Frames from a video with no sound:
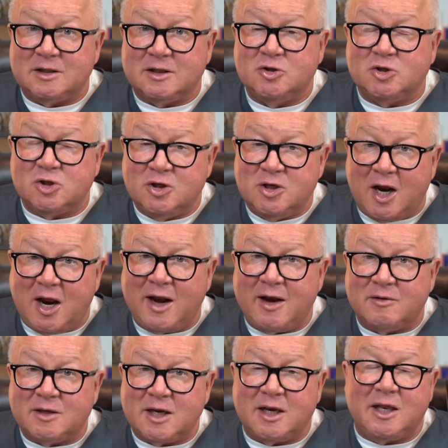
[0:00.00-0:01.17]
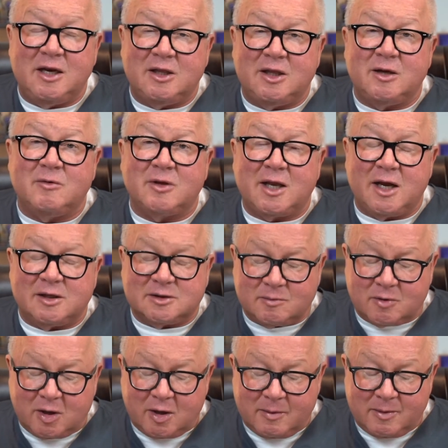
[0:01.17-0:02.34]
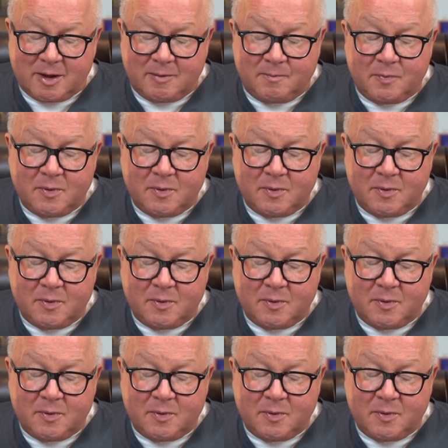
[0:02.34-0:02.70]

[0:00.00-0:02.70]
You should not take anything with calcium carbonate.